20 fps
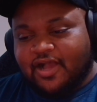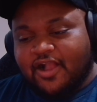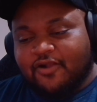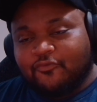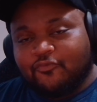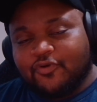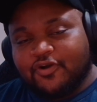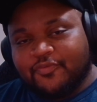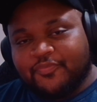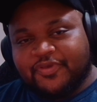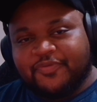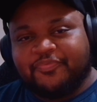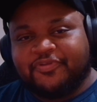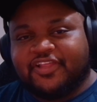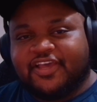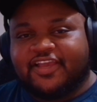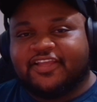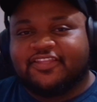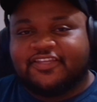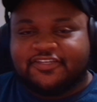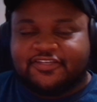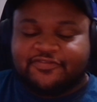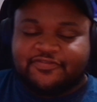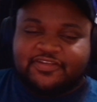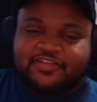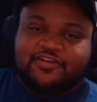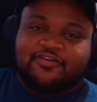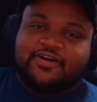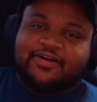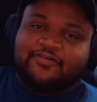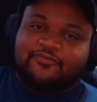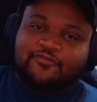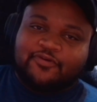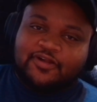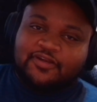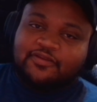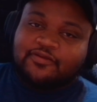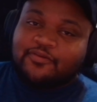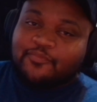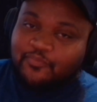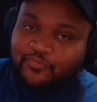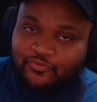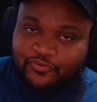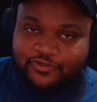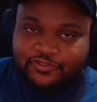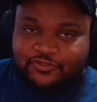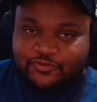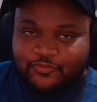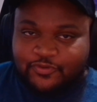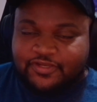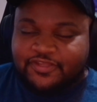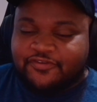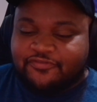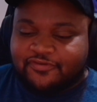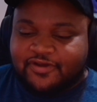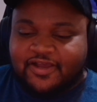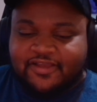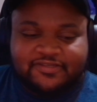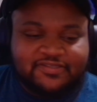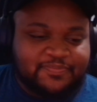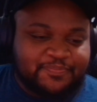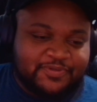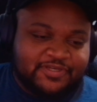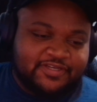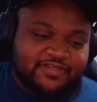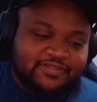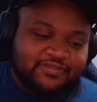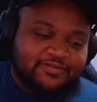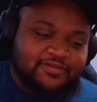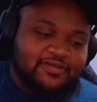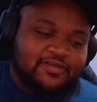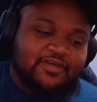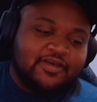I will be playing this video at 1.25 speed.